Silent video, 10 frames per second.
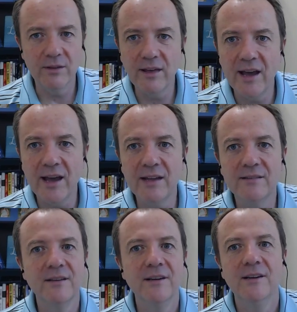of
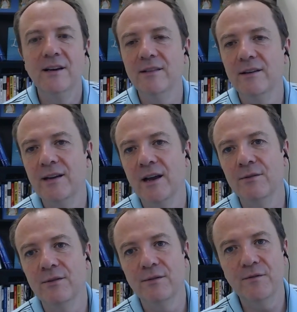that. And then
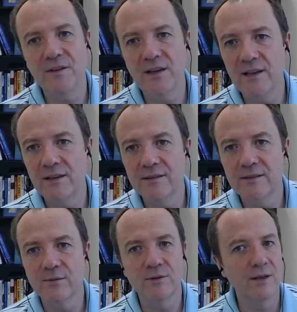now the
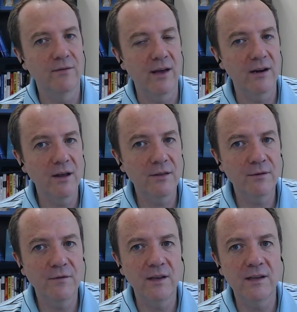fees, which they've added
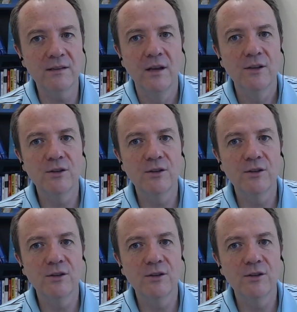other fees.